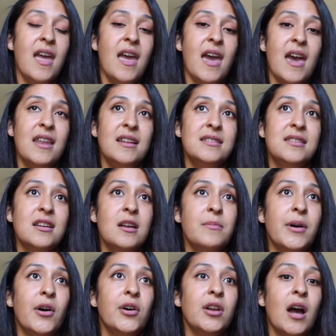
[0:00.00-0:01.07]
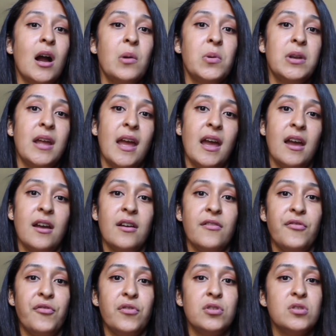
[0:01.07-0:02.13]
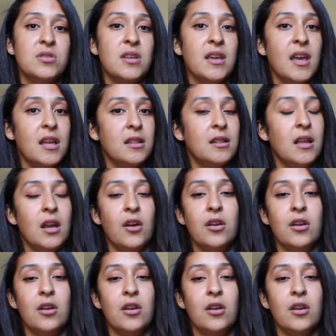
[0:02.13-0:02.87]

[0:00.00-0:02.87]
And it took about an hour and a half to get there,